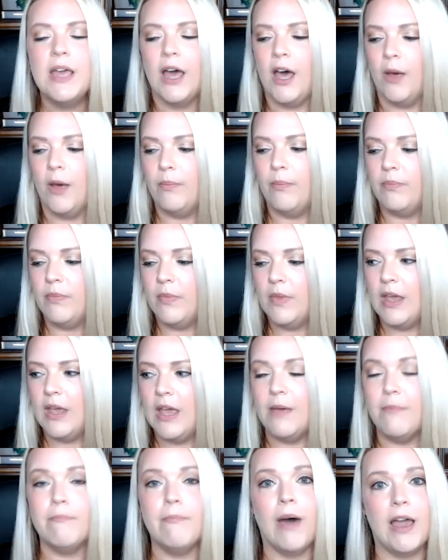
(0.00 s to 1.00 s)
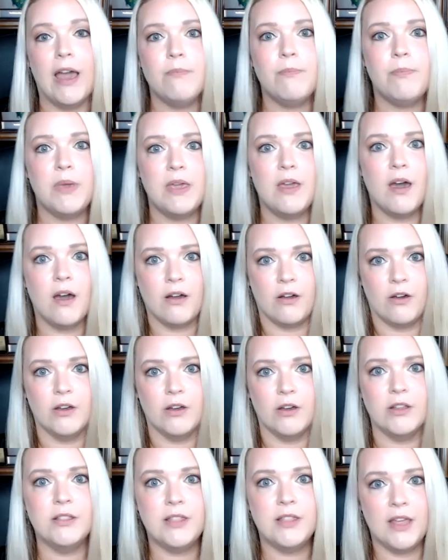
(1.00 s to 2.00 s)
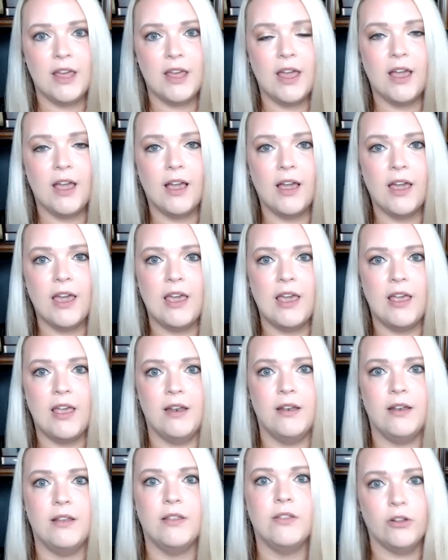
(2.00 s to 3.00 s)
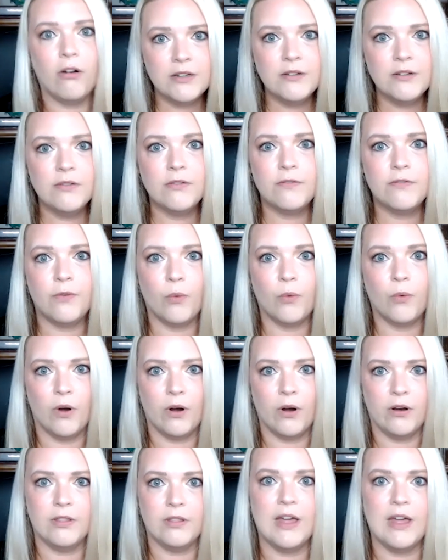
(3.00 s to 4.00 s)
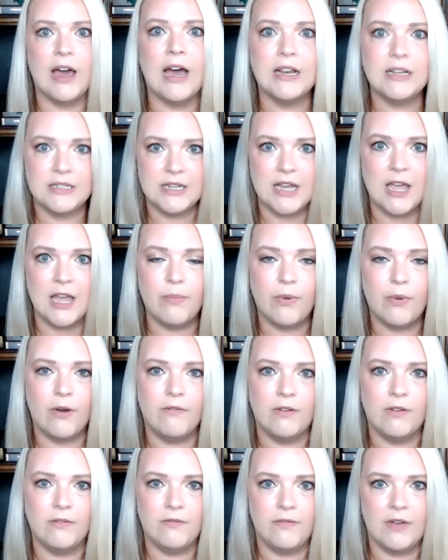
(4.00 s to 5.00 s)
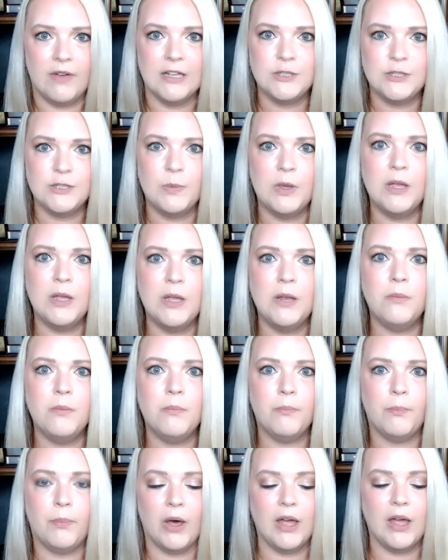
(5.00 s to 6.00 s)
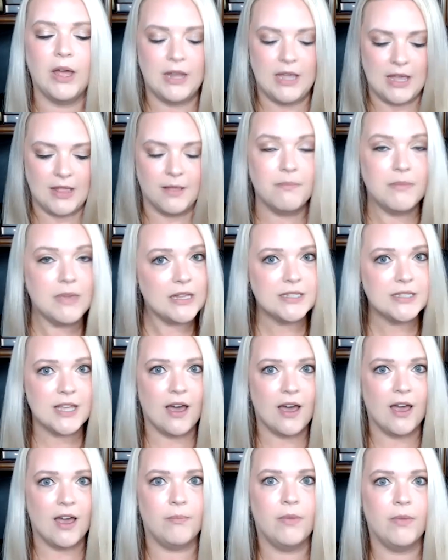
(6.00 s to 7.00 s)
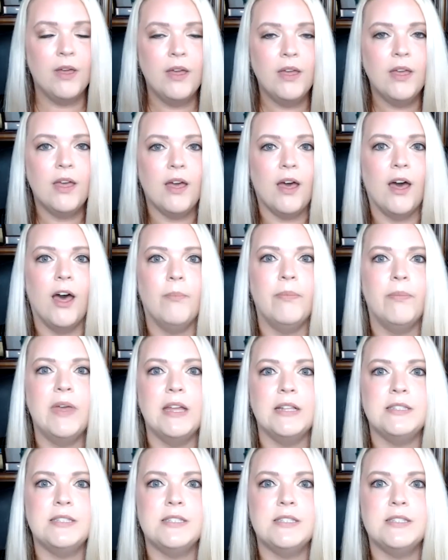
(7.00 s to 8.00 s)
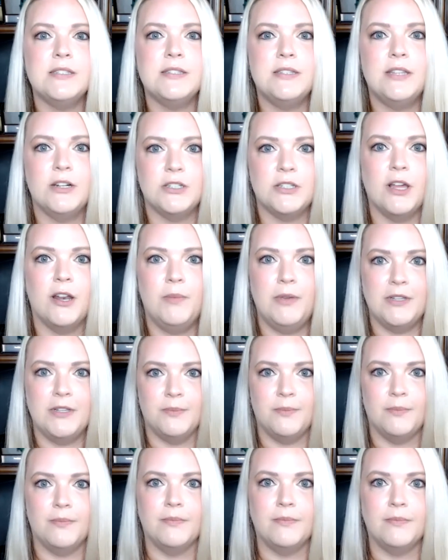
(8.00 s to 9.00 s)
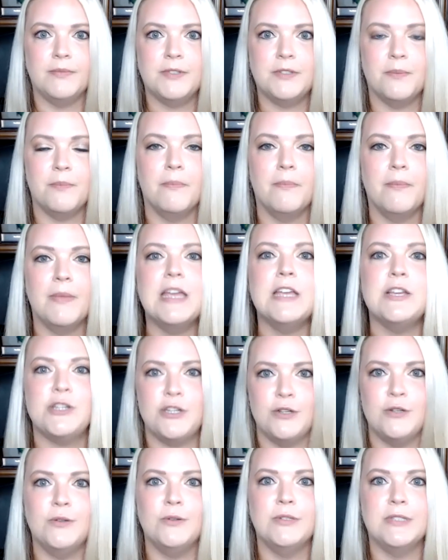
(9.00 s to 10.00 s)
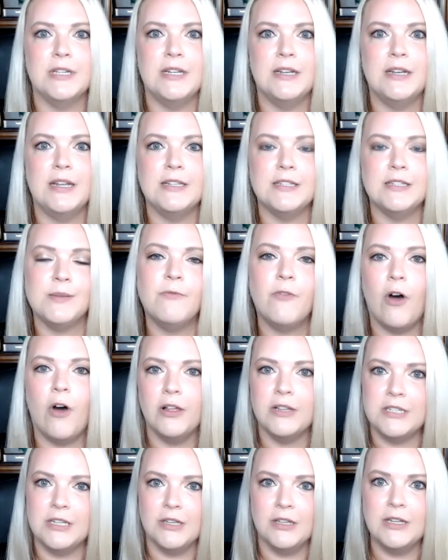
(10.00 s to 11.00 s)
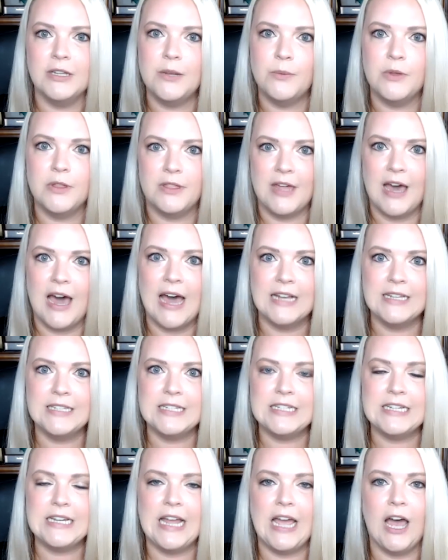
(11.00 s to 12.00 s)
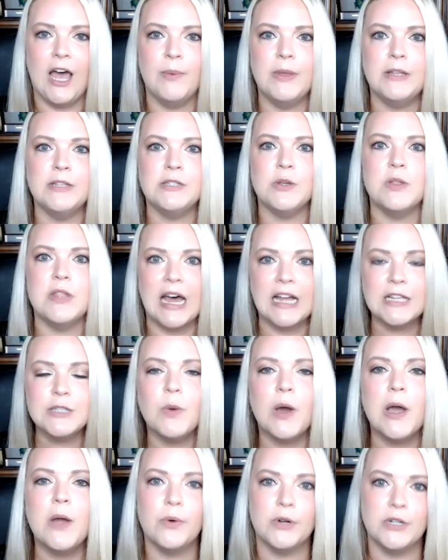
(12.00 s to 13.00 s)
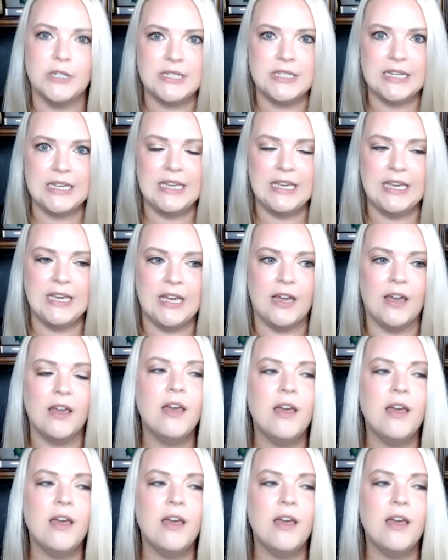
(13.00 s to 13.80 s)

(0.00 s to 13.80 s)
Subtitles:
It might be a good thing in the long run for that type of investment, but in the meantime, there's going to be some issues and some volatility with that, and so that's why we're seeing